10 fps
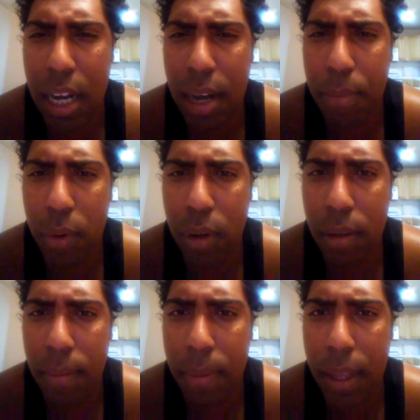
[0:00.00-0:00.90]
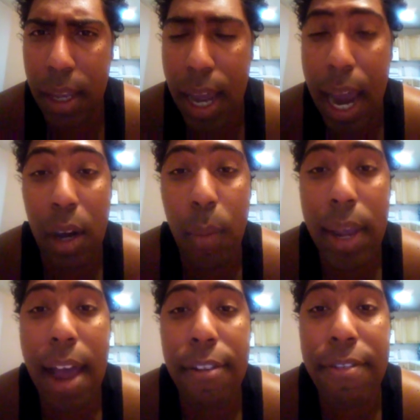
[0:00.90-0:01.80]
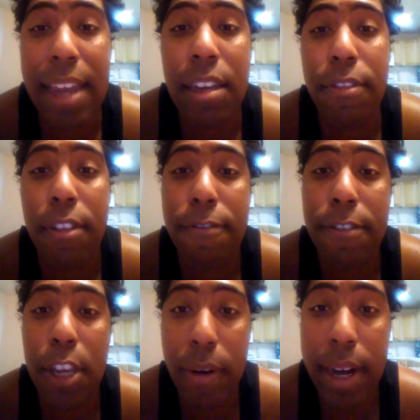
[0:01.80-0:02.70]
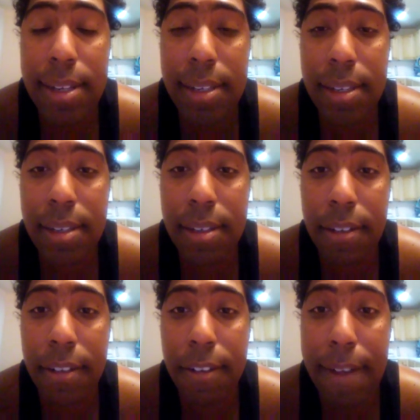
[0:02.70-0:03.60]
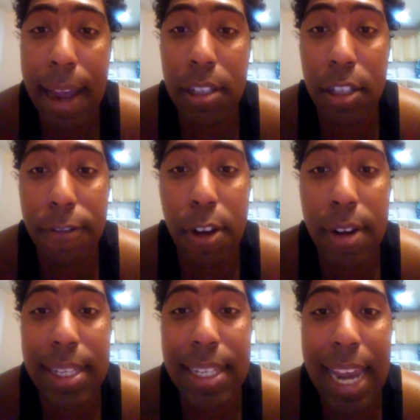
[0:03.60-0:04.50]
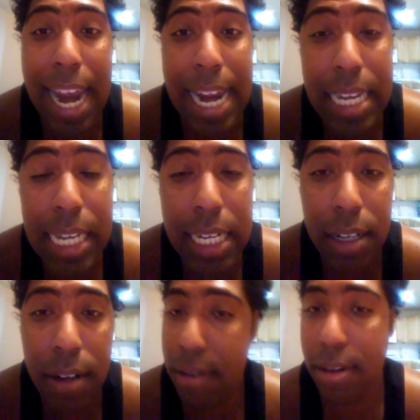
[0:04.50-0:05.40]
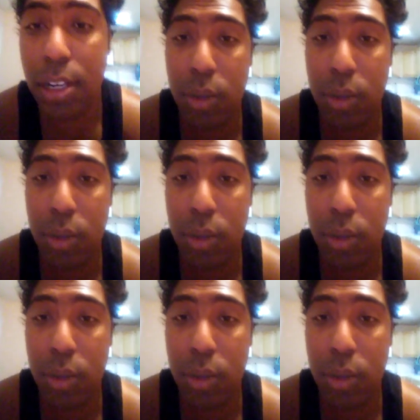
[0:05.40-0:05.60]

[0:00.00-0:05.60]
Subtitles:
April. I know we have Fate of the Furious, Fast and the Furious 8, or